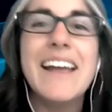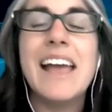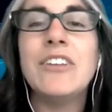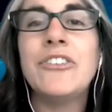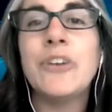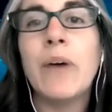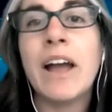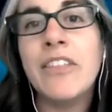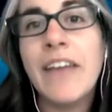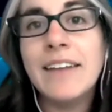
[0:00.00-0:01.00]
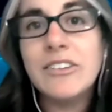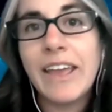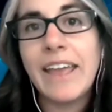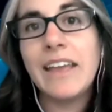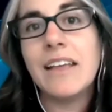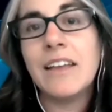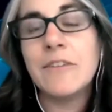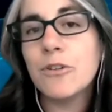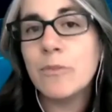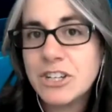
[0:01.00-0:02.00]
And so I then take
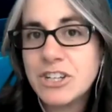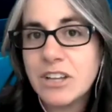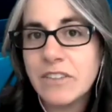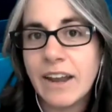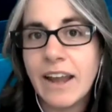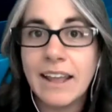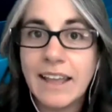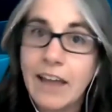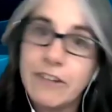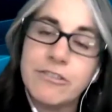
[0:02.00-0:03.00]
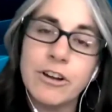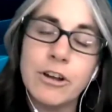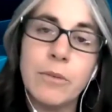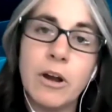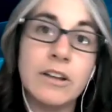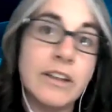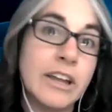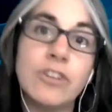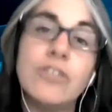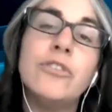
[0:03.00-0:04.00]
information that I get from our
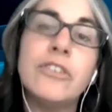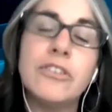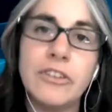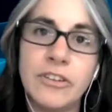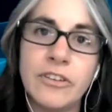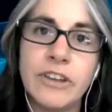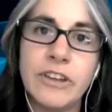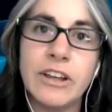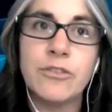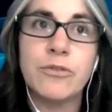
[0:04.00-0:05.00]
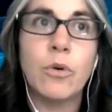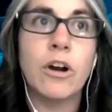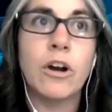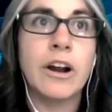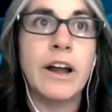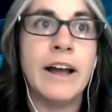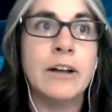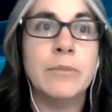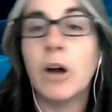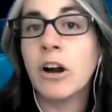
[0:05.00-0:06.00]
usage statistics for
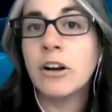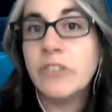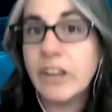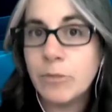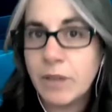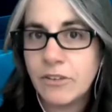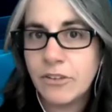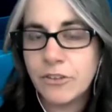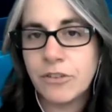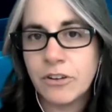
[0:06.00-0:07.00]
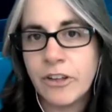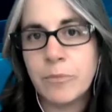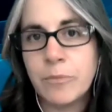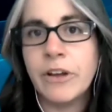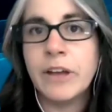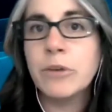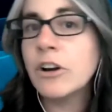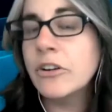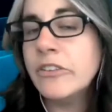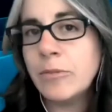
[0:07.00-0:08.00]
our databases, for example. And what
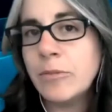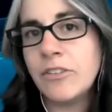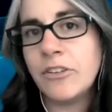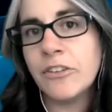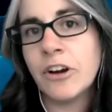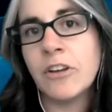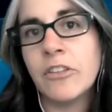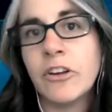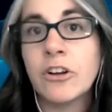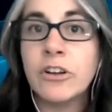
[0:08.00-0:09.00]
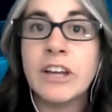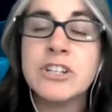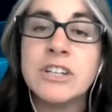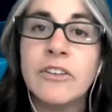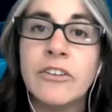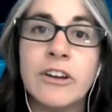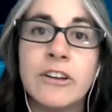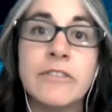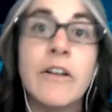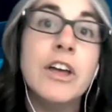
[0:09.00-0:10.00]
our databases are, they're collections
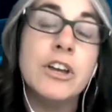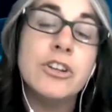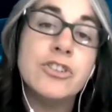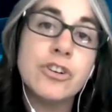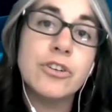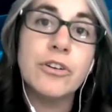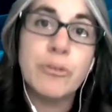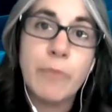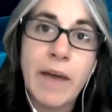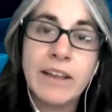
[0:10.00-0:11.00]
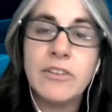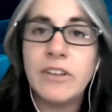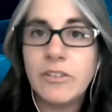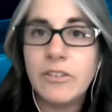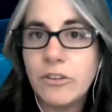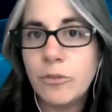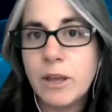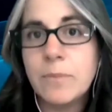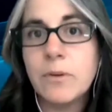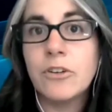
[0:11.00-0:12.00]
of journals, magazines,
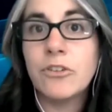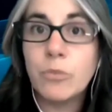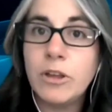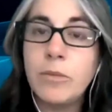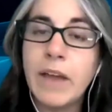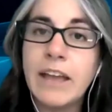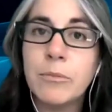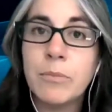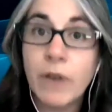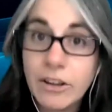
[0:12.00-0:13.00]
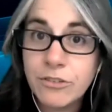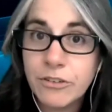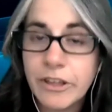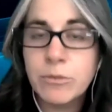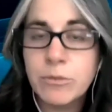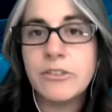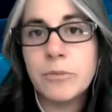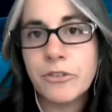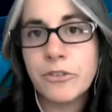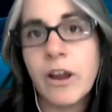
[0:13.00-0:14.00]
newspapers. We pay a price for them, we
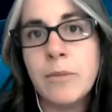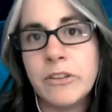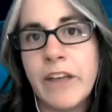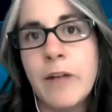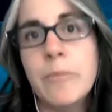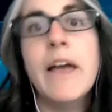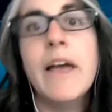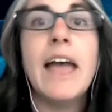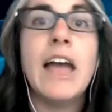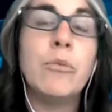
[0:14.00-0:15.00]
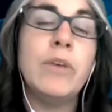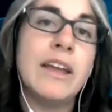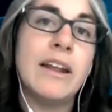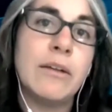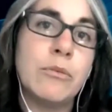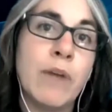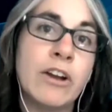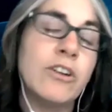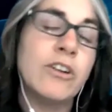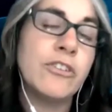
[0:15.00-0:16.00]
subscribe to them, and we get
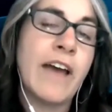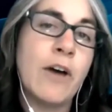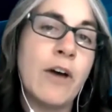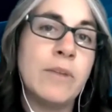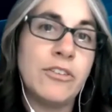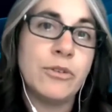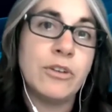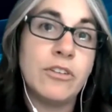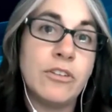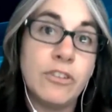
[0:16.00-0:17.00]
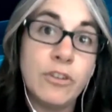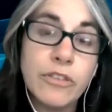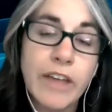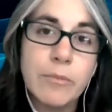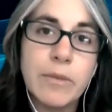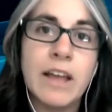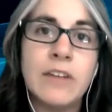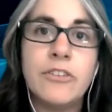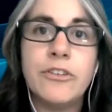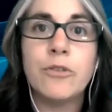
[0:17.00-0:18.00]
records of how many students use them.
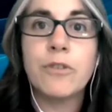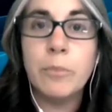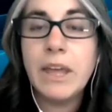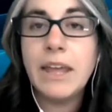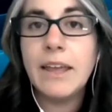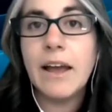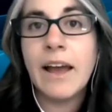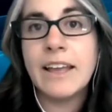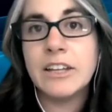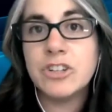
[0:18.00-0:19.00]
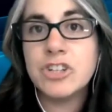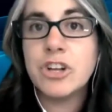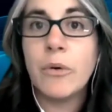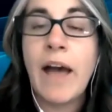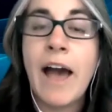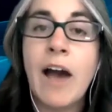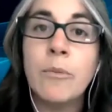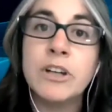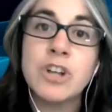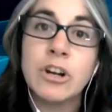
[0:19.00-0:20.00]
And so for me, I can show how
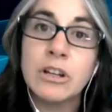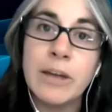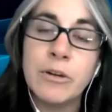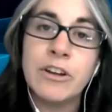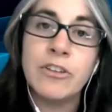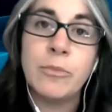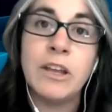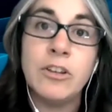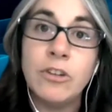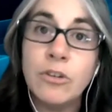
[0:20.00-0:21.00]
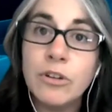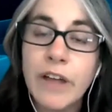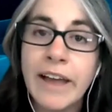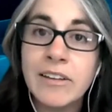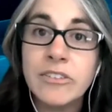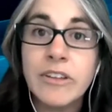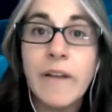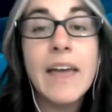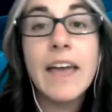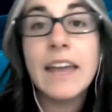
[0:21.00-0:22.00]
much our library is being utilized,
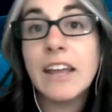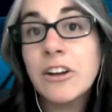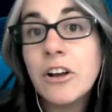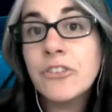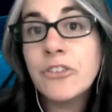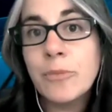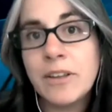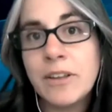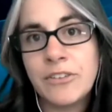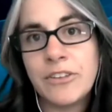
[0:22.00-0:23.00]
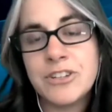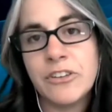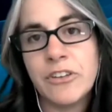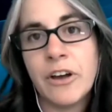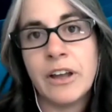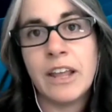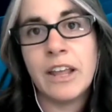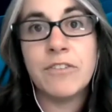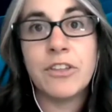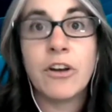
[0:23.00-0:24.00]
and I can also make decisions on
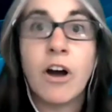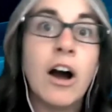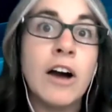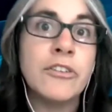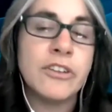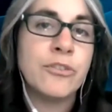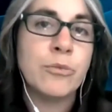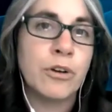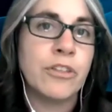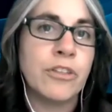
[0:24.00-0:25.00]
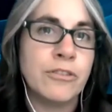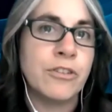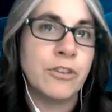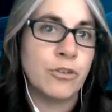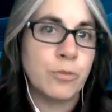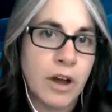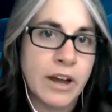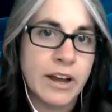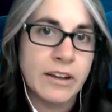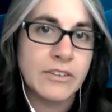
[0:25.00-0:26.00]
if the cost is worth it for those
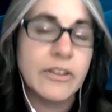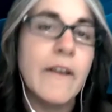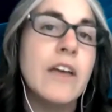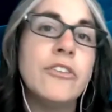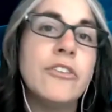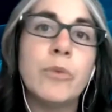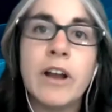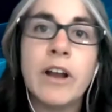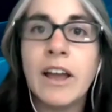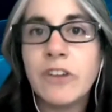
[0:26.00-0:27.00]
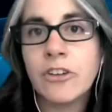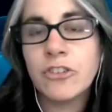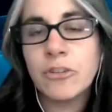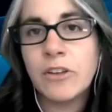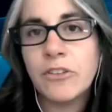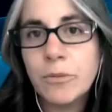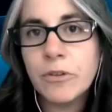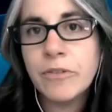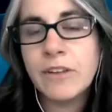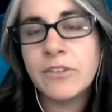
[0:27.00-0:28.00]
products. So when I talk to my
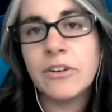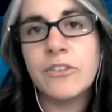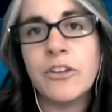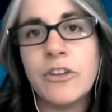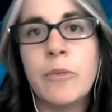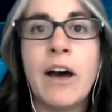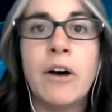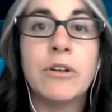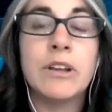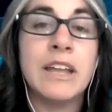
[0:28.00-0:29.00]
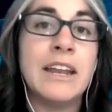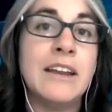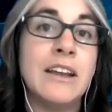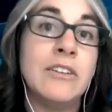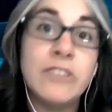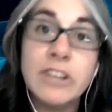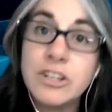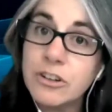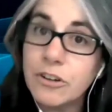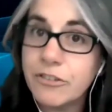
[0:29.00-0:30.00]
supervisors about getting
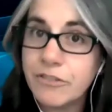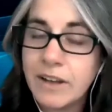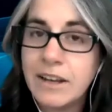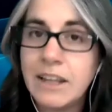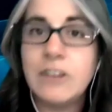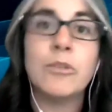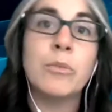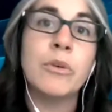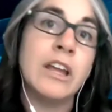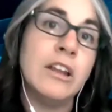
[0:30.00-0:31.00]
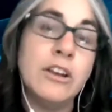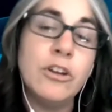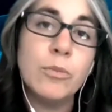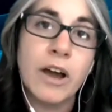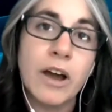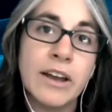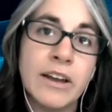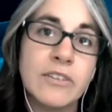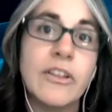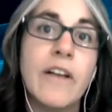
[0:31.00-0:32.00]
additional funding to bring in new
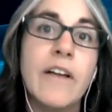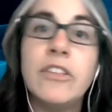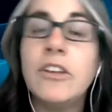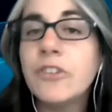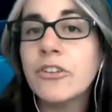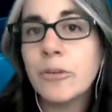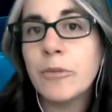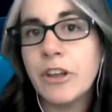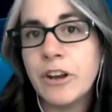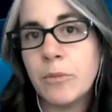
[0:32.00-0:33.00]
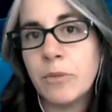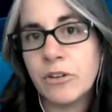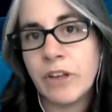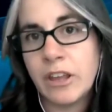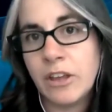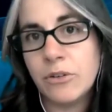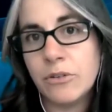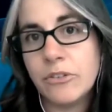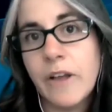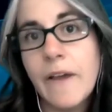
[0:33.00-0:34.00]
products, these are some of the numbers I use.